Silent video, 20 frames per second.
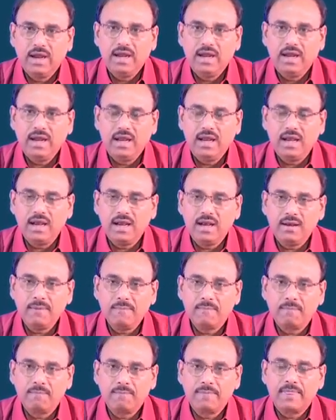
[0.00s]
in
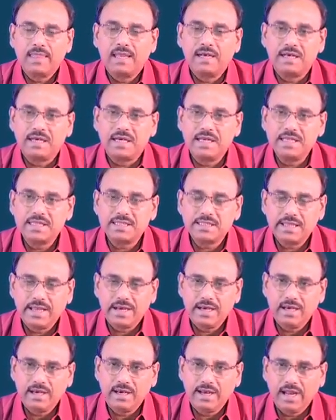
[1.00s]

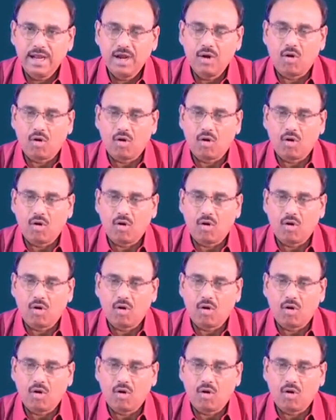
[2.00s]
descending